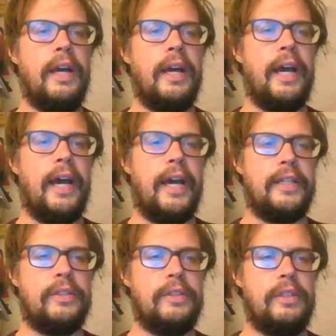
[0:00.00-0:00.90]

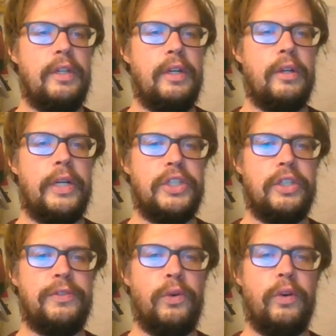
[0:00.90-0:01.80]
and
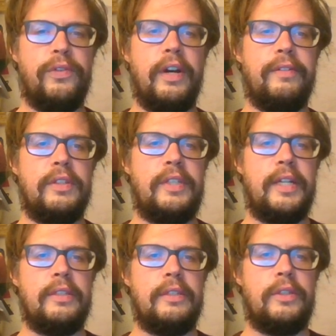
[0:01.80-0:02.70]
questions 4, 5 and
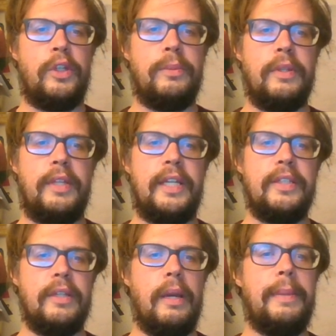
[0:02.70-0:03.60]
6 assume that
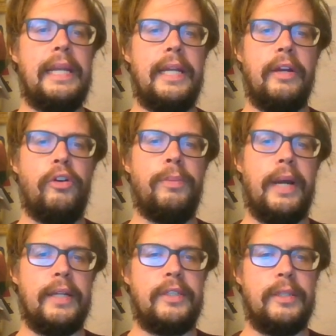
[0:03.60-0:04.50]
these abelian group
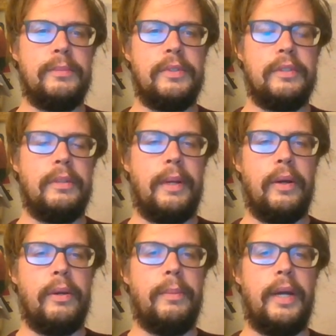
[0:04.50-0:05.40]
axioms
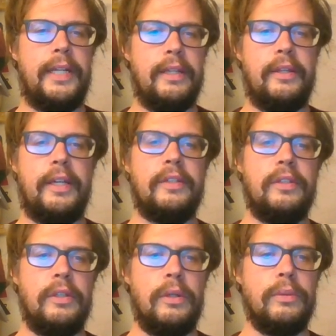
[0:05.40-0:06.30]
about combining things
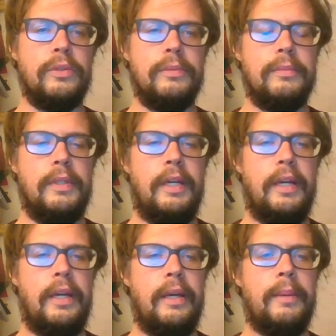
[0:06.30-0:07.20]
hold.
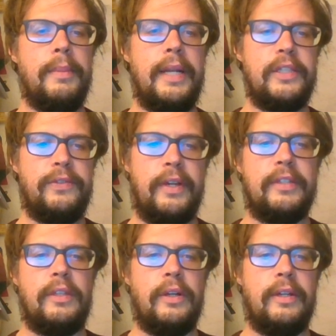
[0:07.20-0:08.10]
But let's
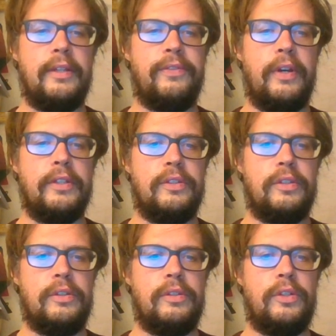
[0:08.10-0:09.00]
first look at the
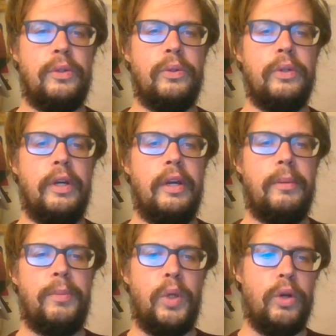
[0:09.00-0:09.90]
first two
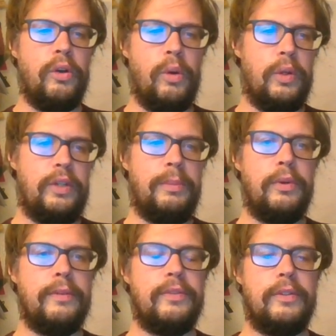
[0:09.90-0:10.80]
pure equality
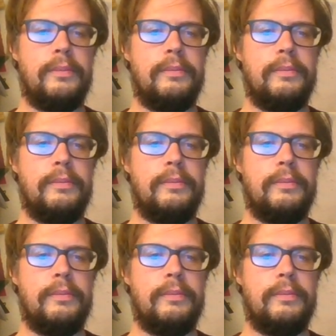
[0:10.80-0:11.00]
proofs.